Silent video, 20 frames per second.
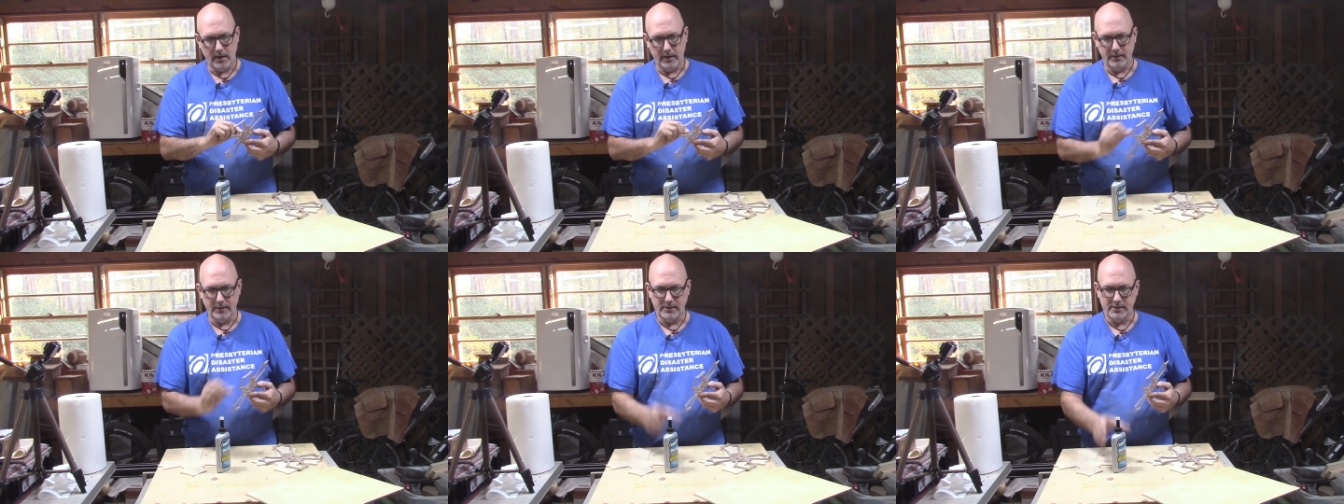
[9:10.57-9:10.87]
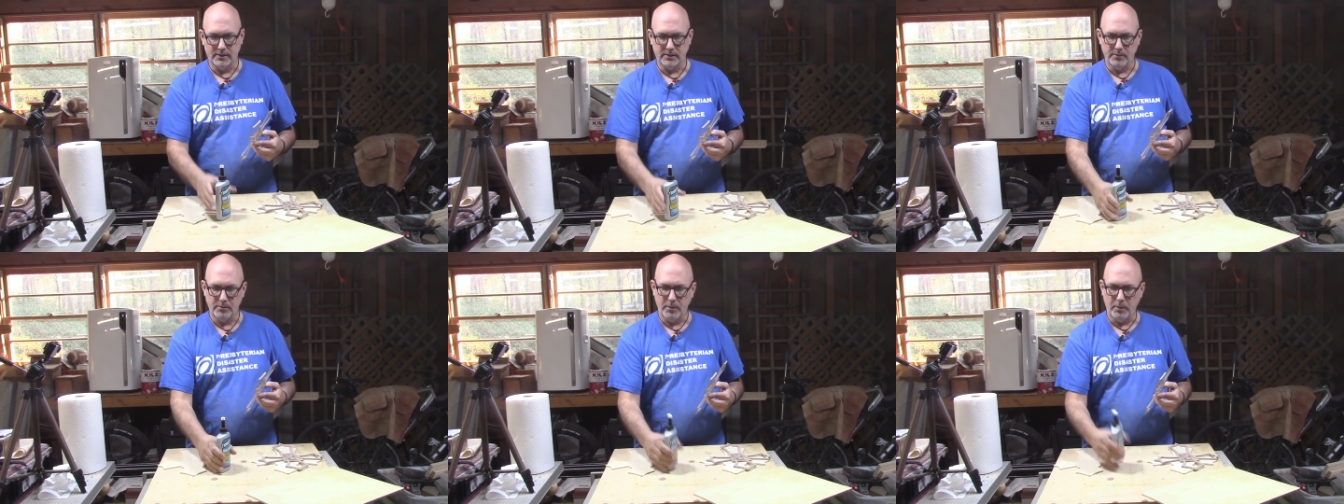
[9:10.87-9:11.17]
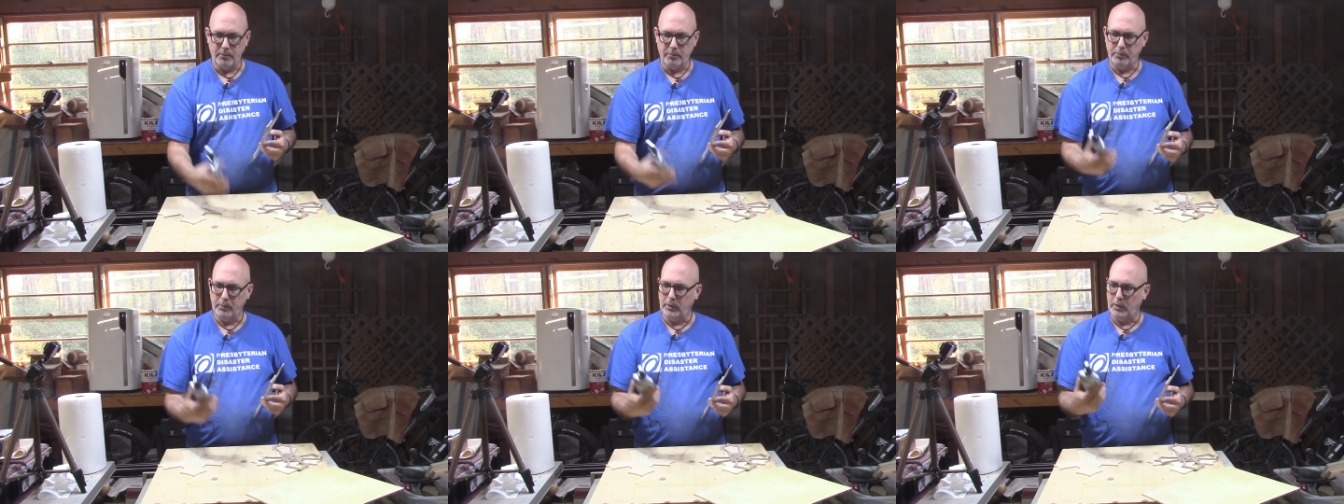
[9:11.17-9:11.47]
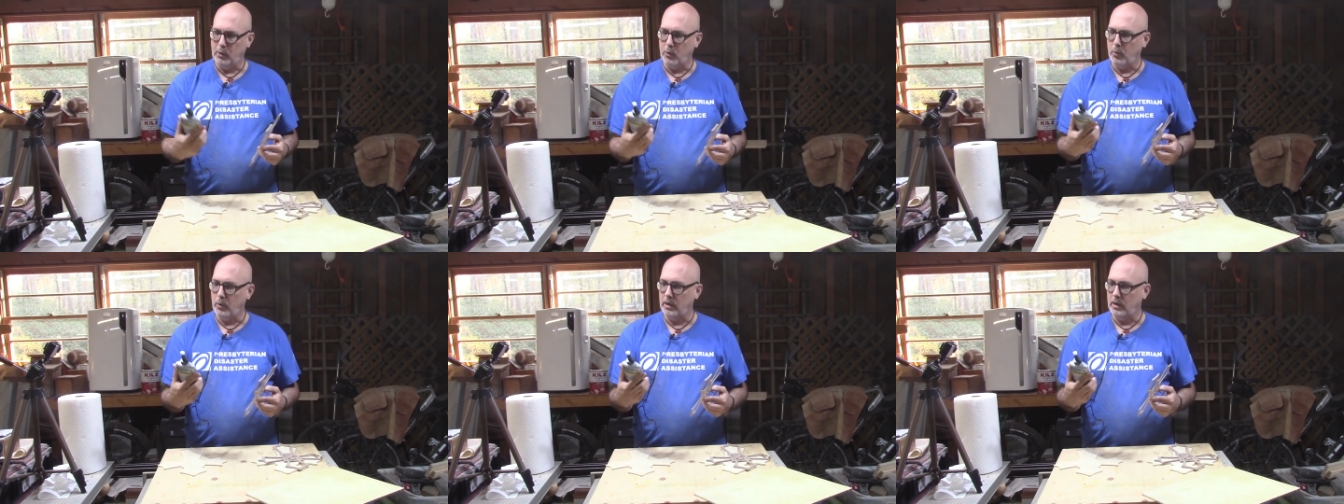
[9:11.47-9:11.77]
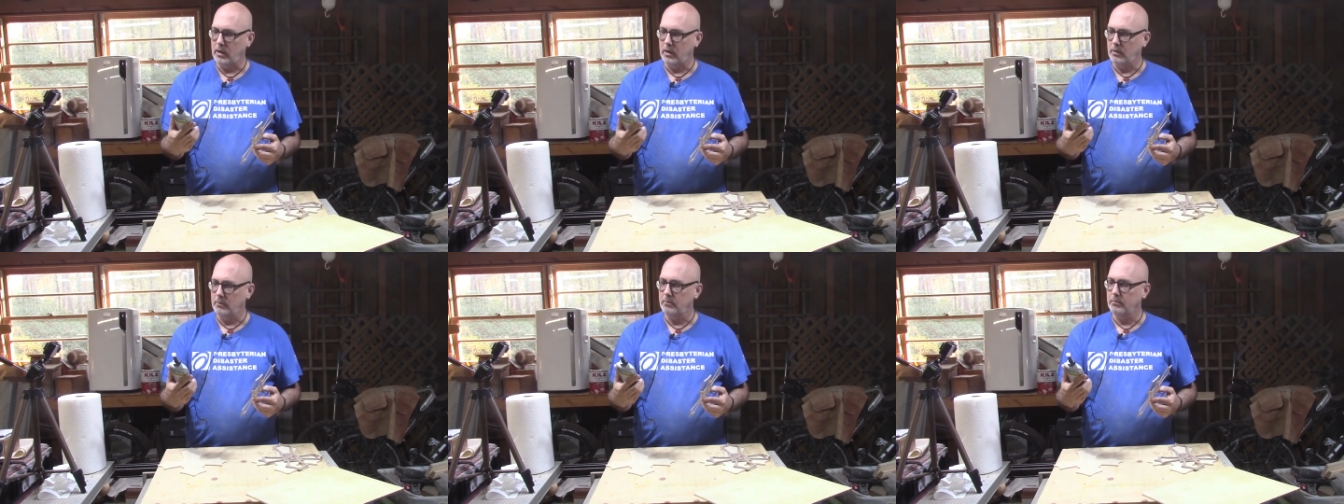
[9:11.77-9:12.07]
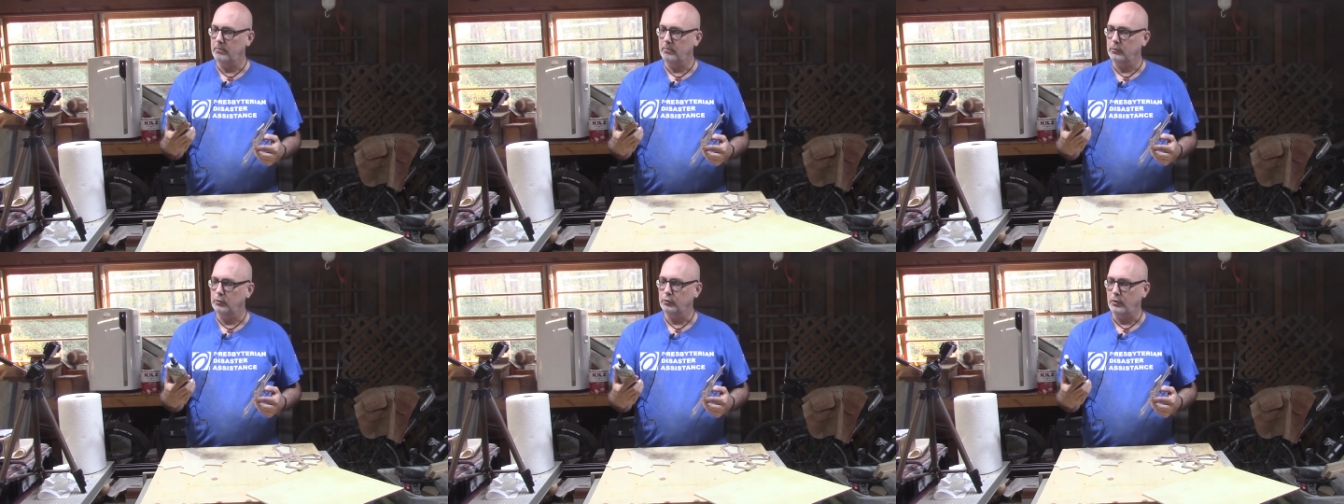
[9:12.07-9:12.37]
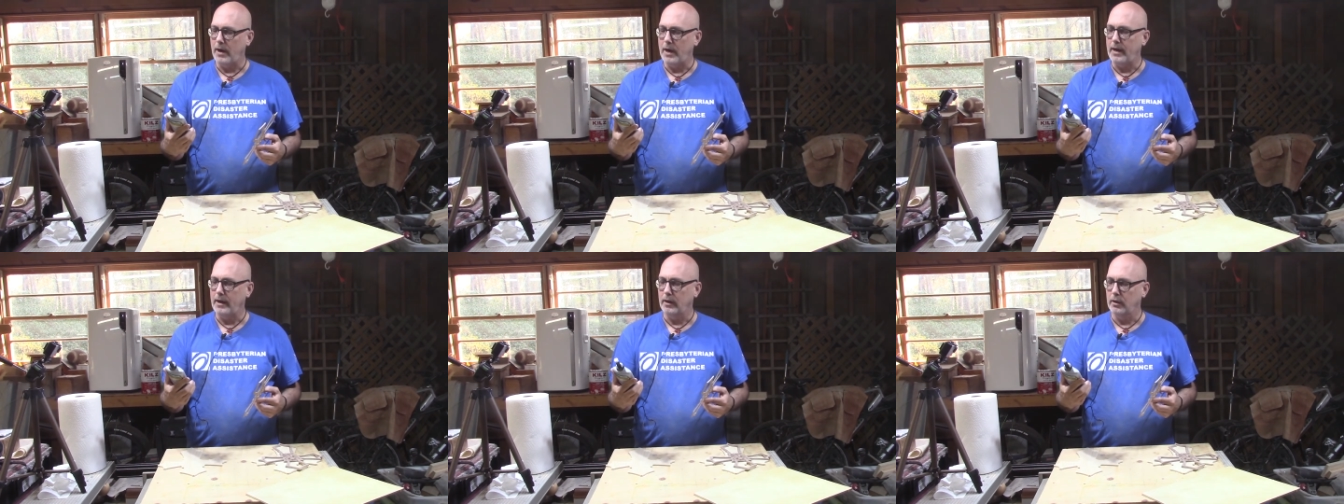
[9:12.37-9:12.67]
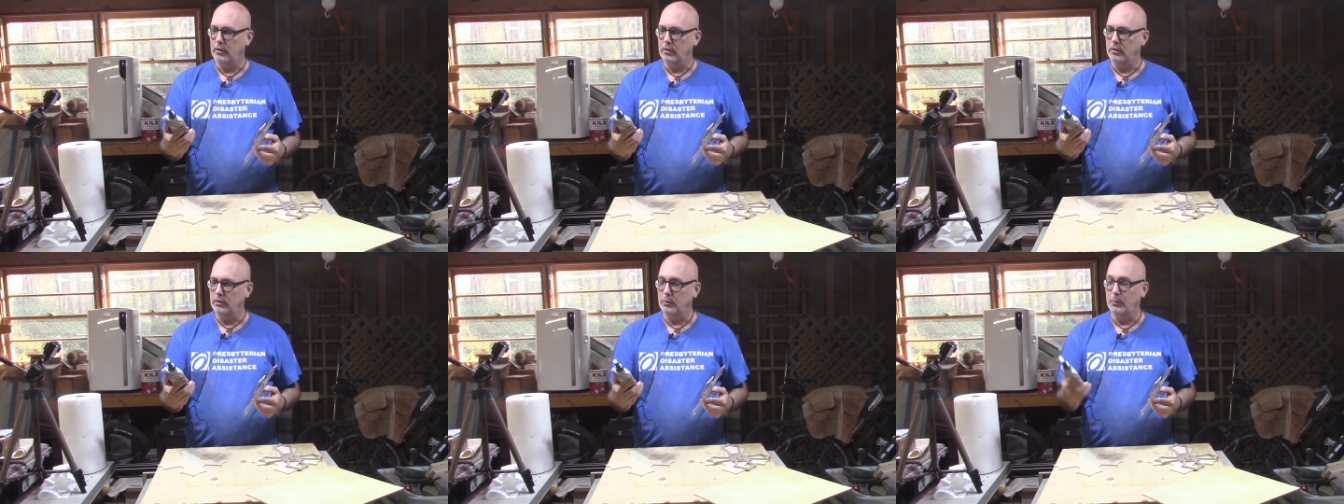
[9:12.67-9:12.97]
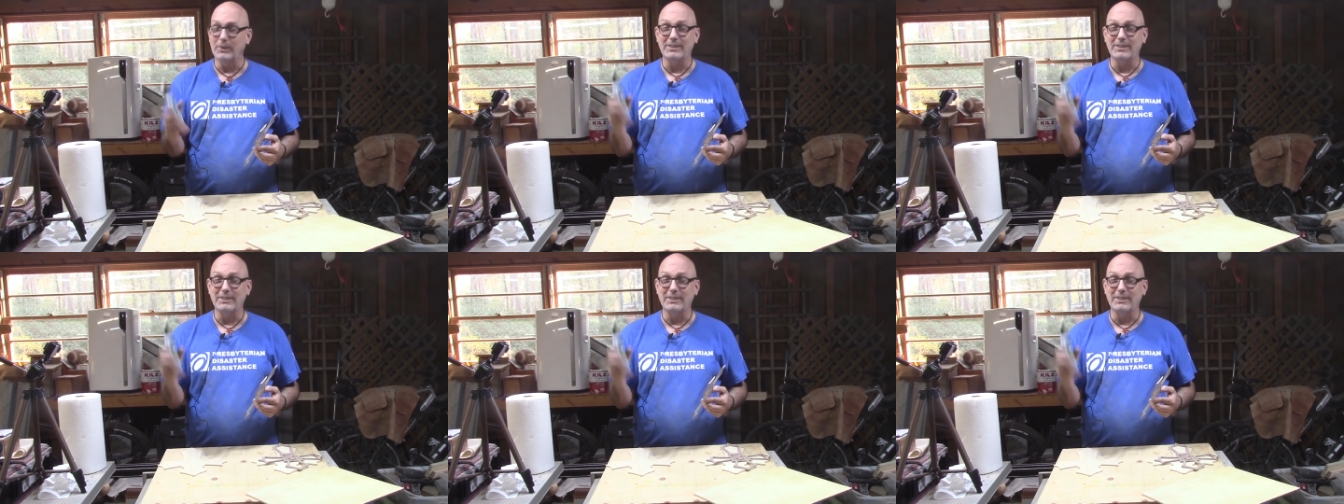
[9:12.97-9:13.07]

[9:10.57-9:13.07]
This is a pretty quick drying glue,